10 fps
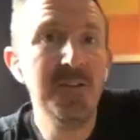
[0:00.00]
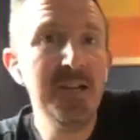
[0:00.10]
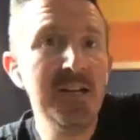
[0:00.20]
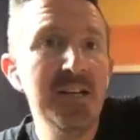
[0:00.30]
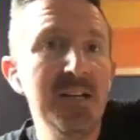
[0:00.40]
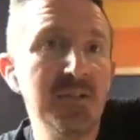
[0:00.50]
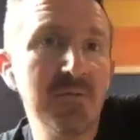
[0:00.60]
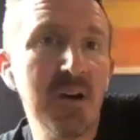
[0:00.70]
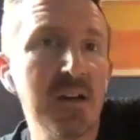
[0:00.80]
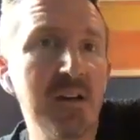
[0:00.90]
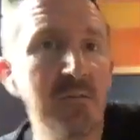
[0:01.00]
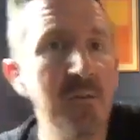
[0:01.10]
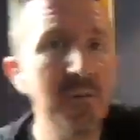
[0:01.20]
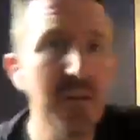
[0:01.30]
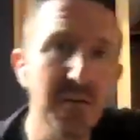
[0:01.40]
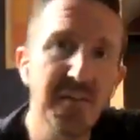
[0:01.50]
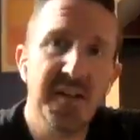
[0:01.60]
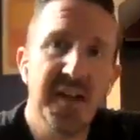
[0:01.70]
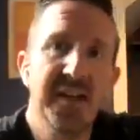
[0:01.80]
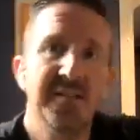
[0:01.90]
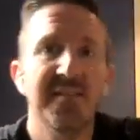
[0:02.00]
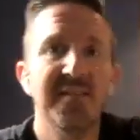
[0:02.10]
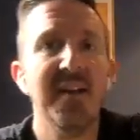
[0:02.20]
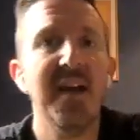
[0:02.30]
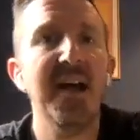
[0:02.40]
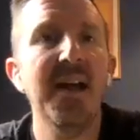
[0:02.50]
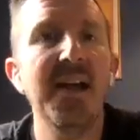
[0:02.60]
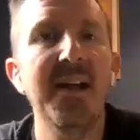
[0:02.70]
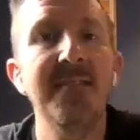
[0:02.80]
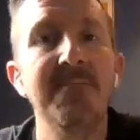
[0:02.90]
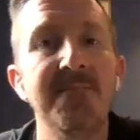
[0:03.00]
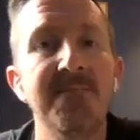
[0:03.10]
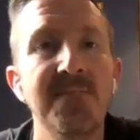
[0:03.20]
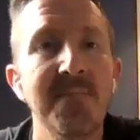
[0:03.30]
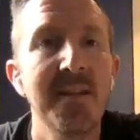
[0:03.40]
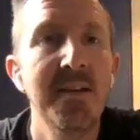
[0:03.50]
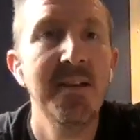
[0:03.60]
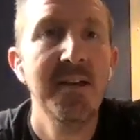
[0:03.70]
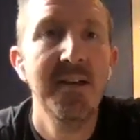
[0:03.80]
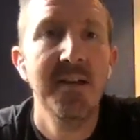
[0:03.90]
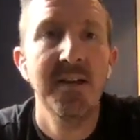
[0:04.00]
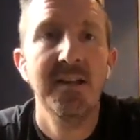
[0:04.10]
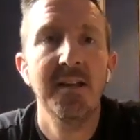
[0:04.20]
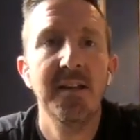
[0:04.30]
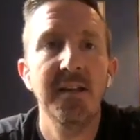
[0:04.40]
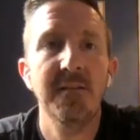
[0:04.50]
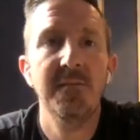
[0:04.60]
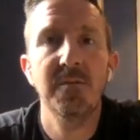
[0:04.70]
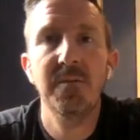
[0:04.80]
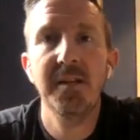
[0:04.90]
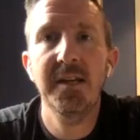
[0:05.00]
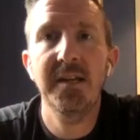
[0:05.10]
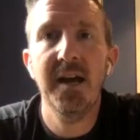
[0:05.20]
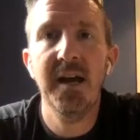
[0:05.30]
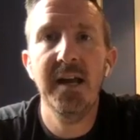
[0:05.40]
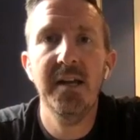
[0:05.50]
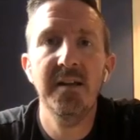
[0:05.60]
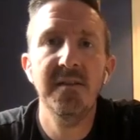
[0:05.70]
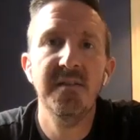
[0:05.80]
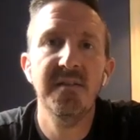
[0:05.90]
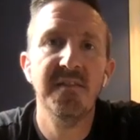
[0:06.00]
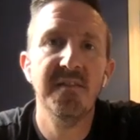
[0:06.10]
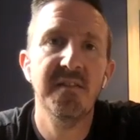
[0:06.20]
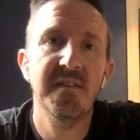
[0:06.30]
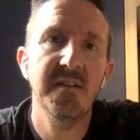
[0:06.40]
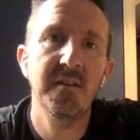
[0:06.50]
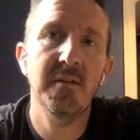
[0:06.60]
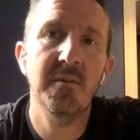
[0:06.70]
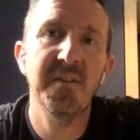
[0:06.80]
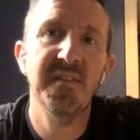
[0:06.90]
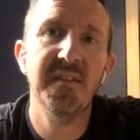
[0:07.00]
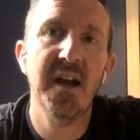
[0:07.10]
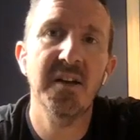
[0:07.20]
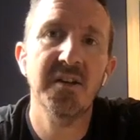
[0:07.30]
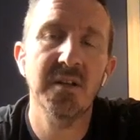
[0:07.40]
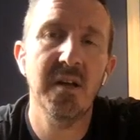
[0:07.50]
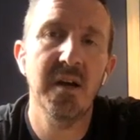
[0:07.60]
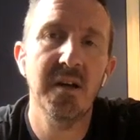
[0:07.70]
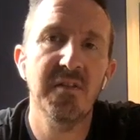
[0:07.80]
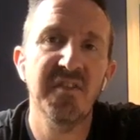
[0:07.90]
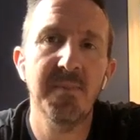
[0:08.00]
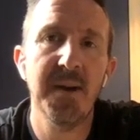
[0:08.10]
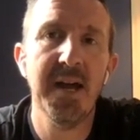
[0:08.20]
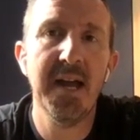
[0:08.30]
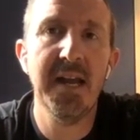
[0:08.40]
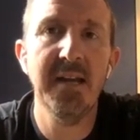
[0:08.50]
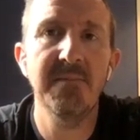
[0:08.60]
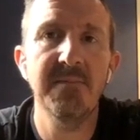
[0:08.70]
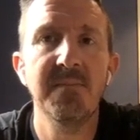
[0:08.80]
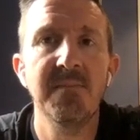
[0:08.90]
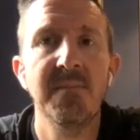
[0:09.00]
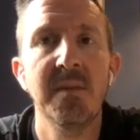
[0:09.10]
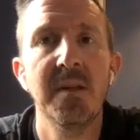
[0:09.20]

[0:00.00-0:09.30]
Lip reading: your feet. Rock and roll a little side to side. Let it feel really nice. A little massage along your spine.